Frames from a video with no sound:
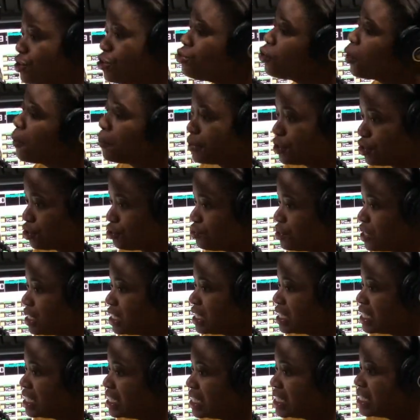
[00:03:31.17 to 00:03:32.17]
new
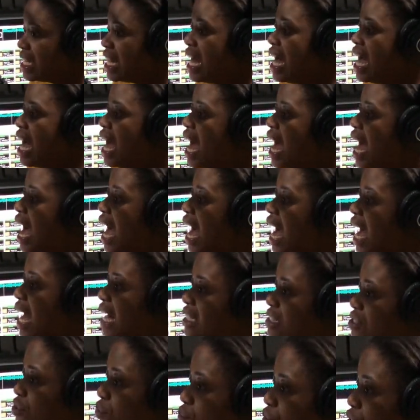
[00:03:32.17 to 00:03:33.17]
opportunities.
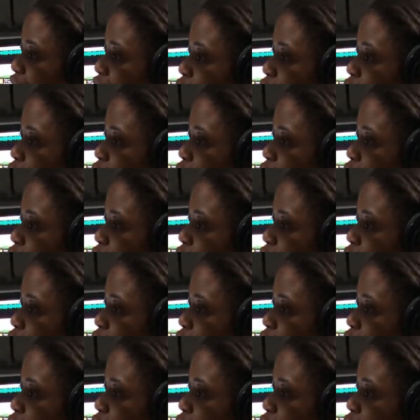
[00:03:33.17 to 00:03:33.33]
And we